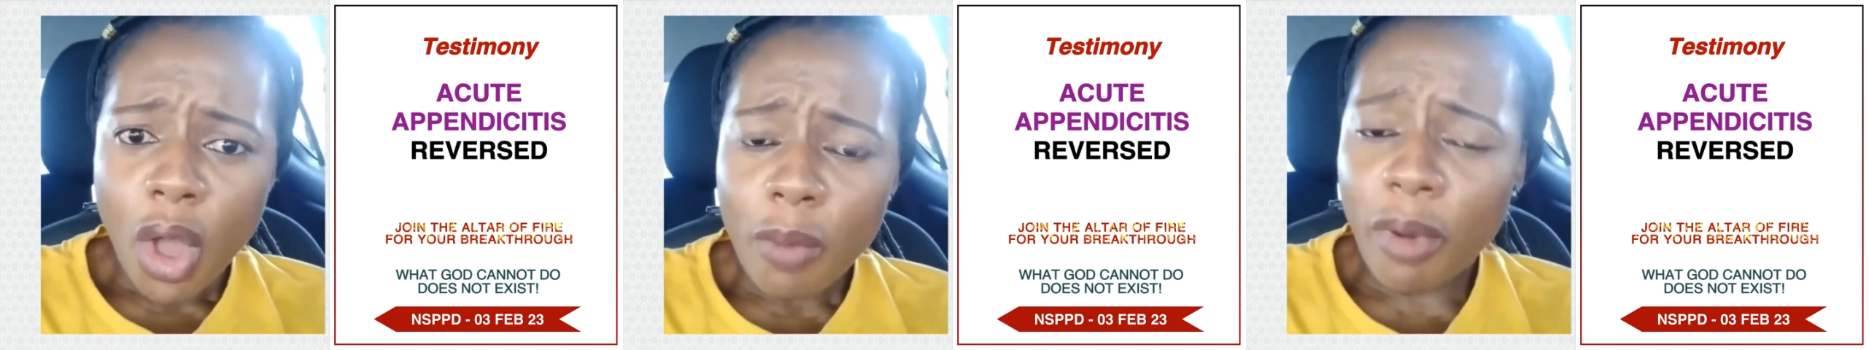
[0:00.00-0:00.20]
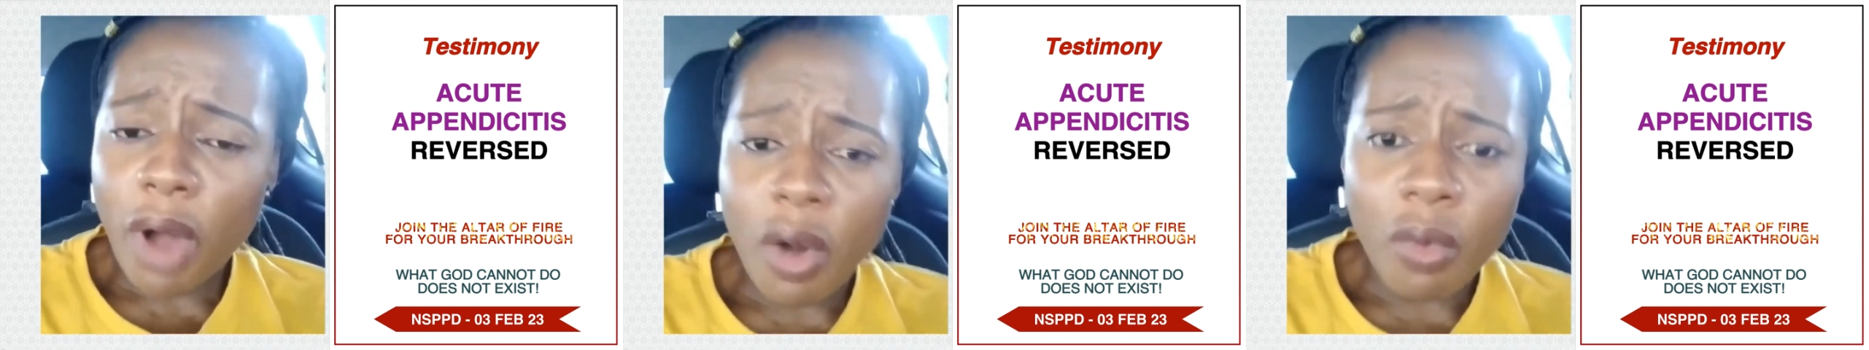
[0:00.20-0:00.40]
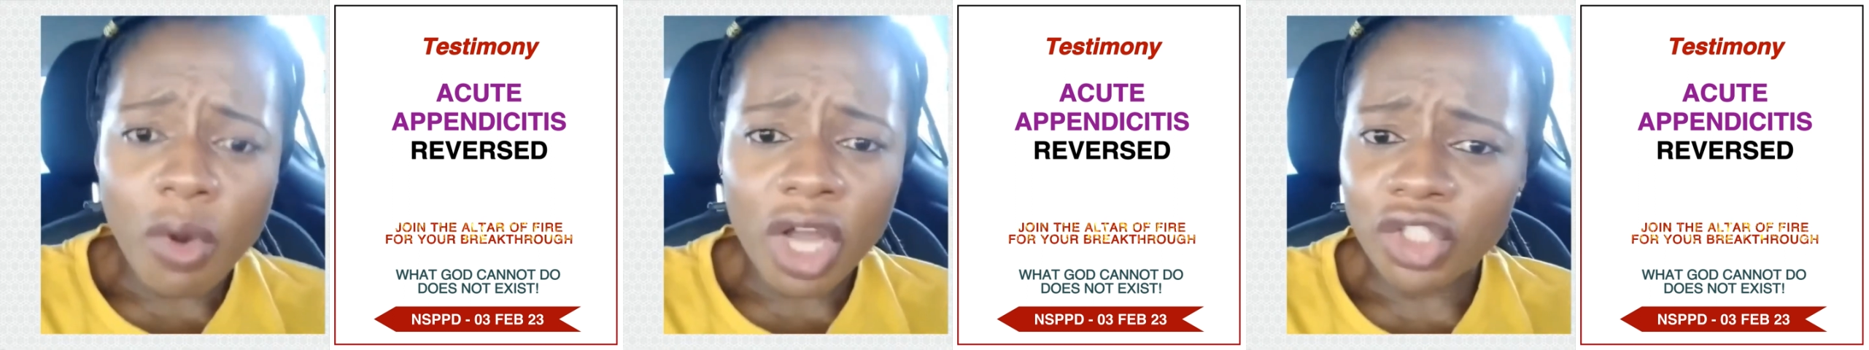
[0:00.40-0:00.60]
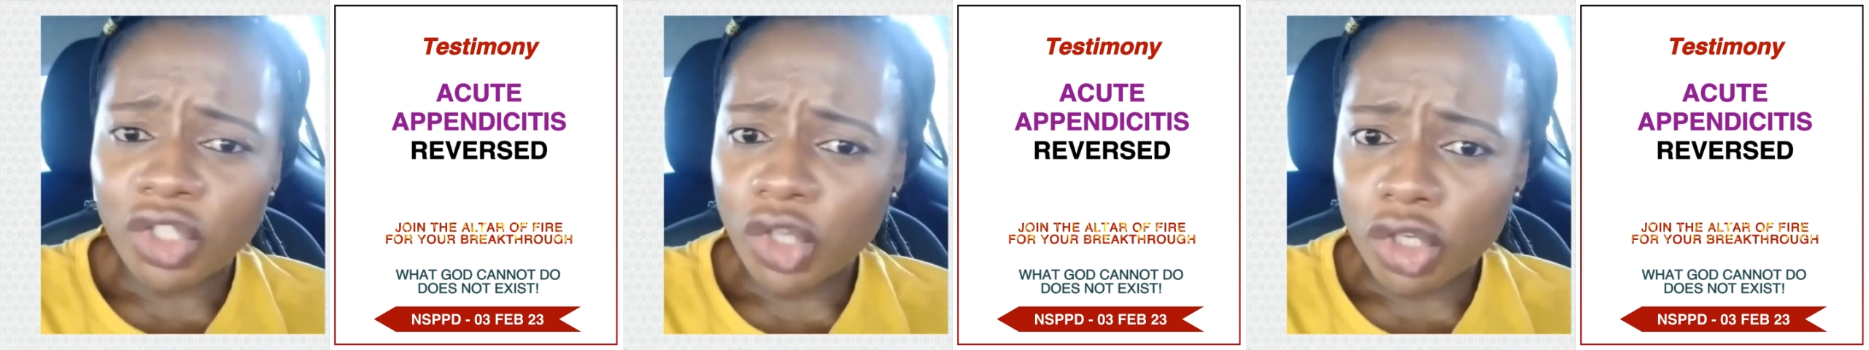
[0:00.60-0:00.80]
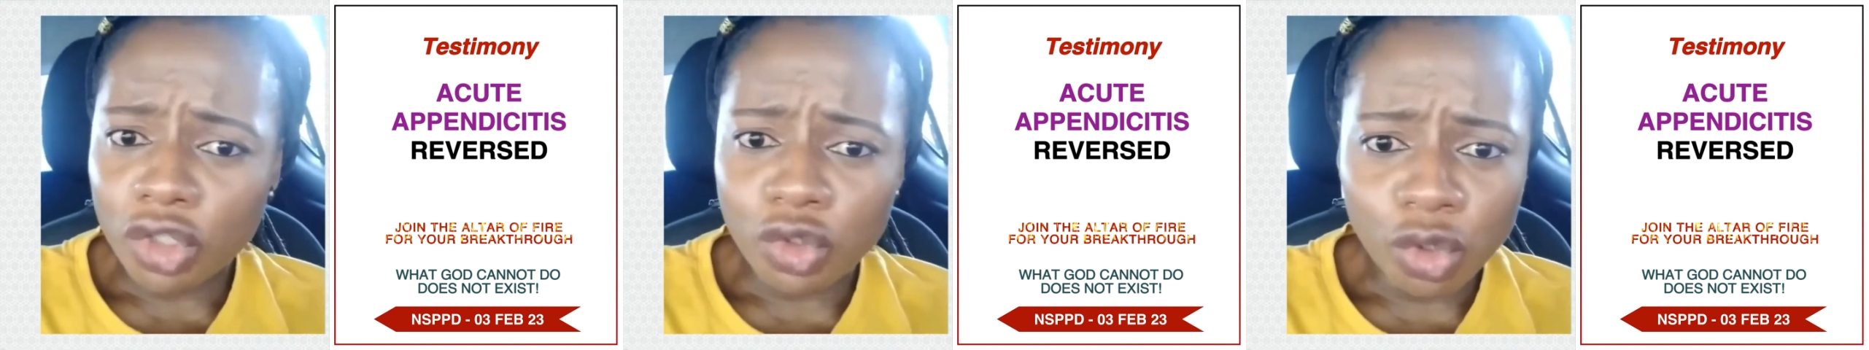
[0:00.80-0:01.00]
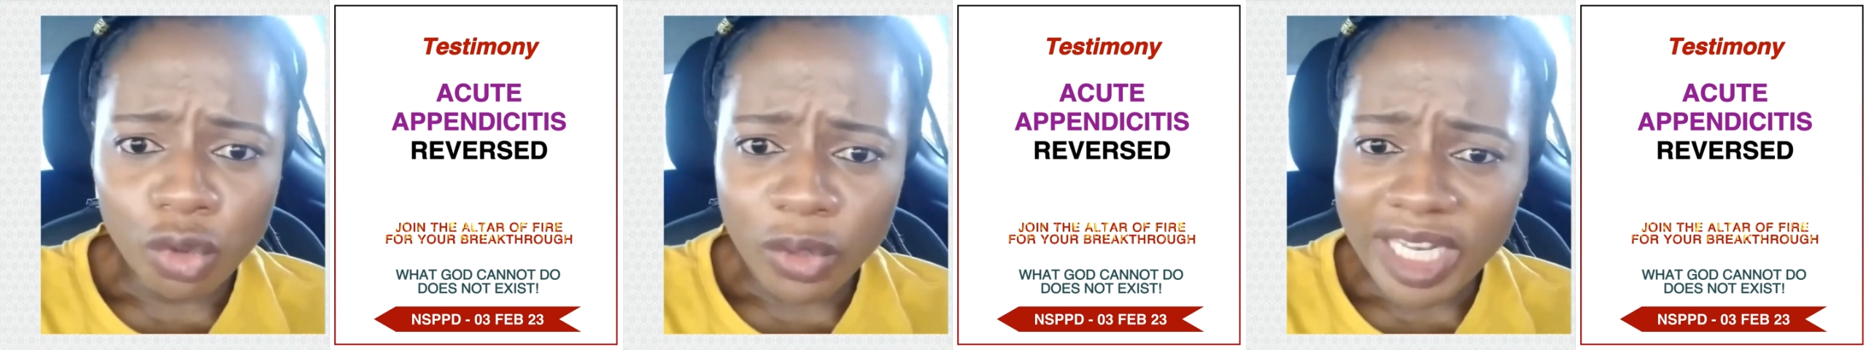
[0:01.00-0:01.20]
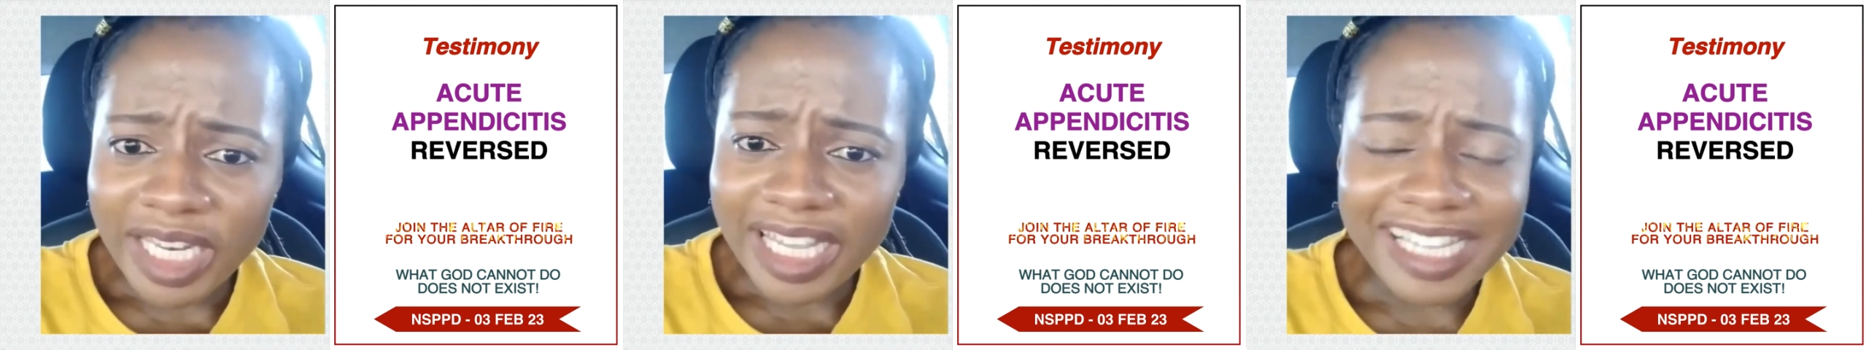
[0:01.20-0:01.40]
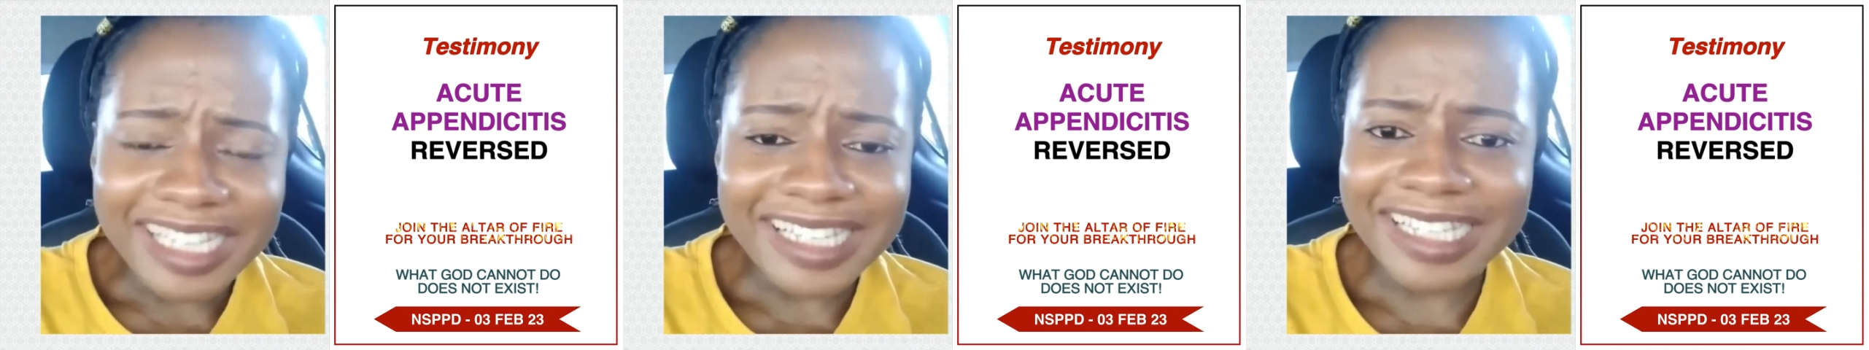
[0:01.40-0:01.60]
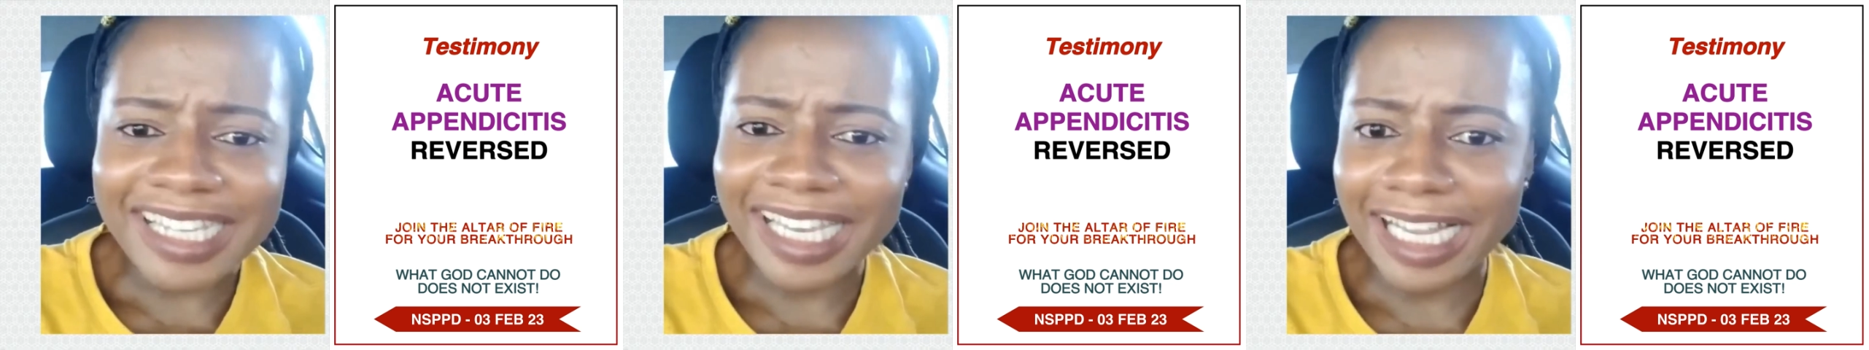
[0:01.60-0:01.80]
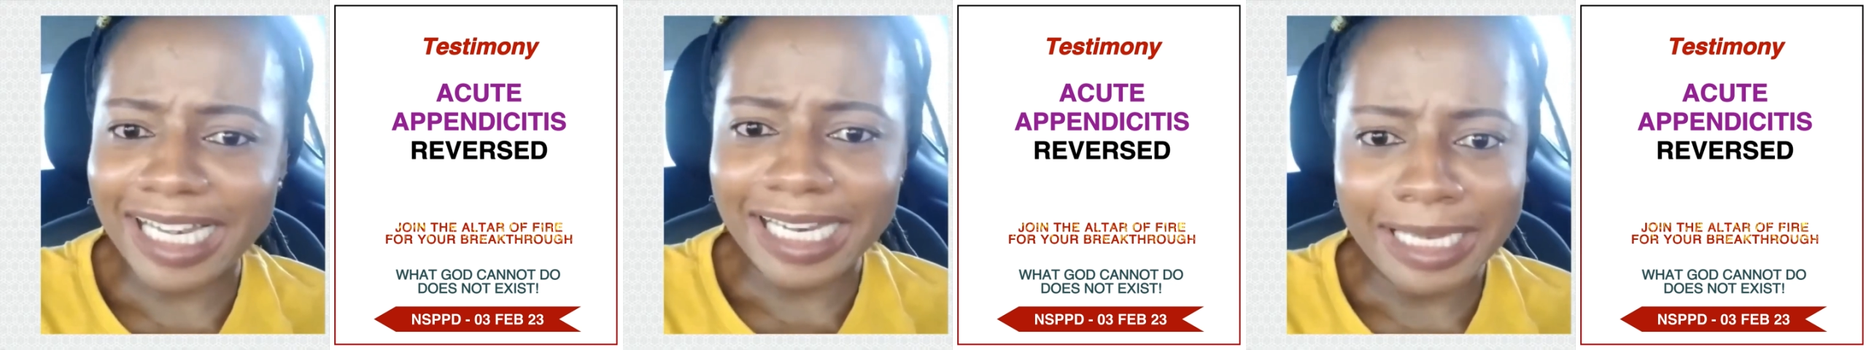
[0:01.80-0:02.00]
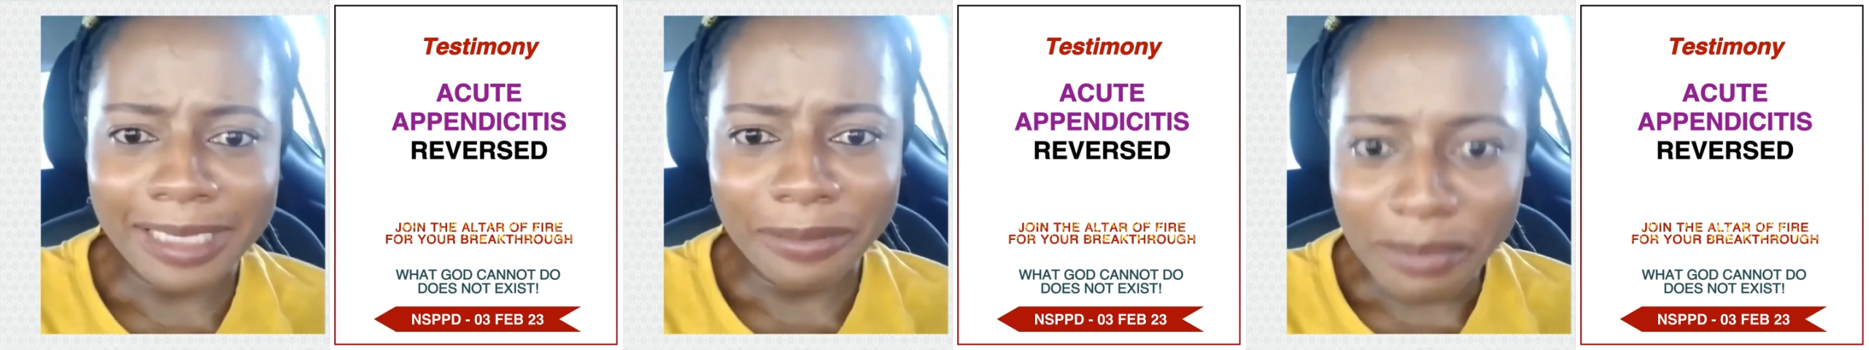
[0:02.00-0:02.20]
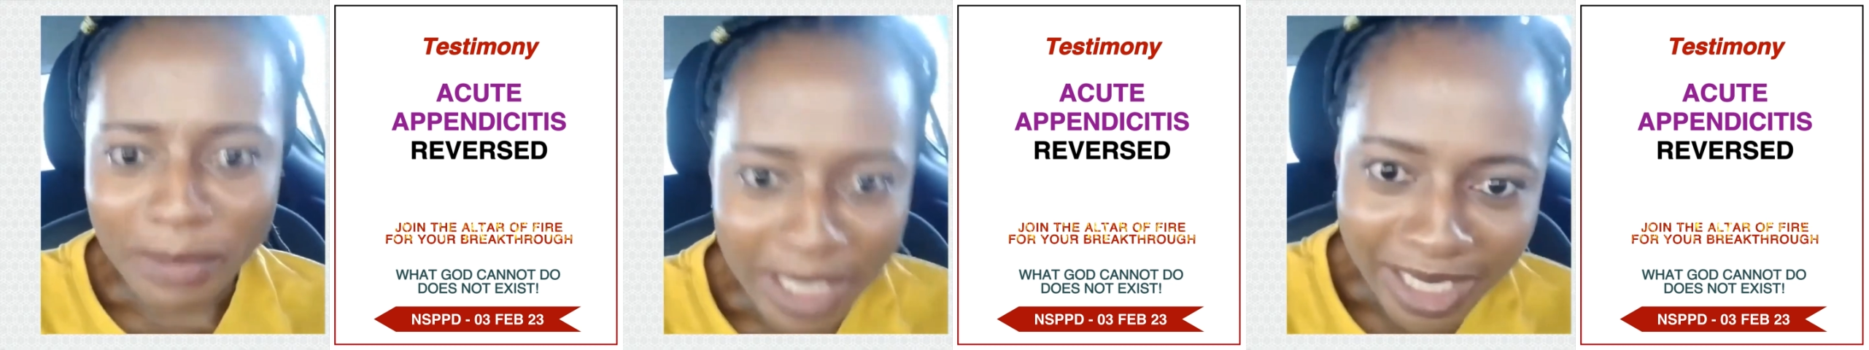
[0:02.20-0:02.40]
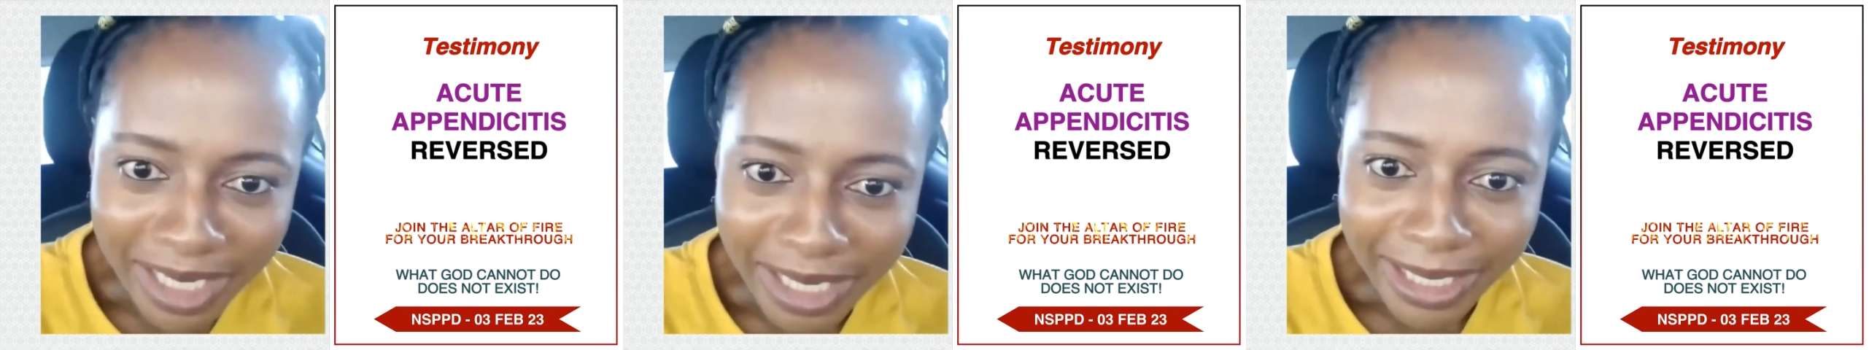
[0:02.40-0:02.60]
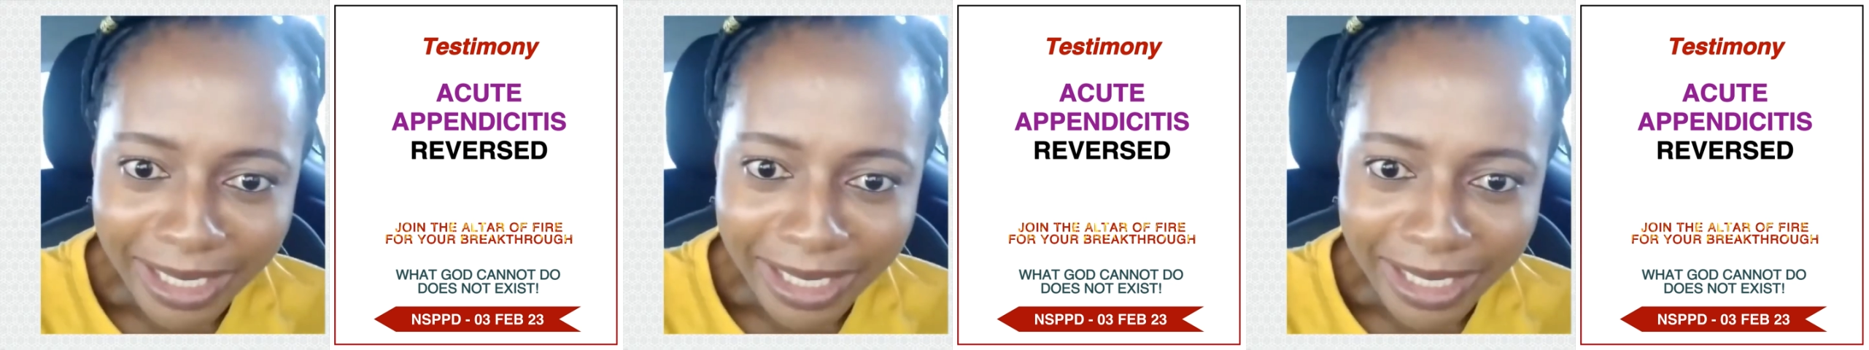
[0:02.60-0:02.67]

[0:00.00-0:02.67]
but what you're doing is tickling me.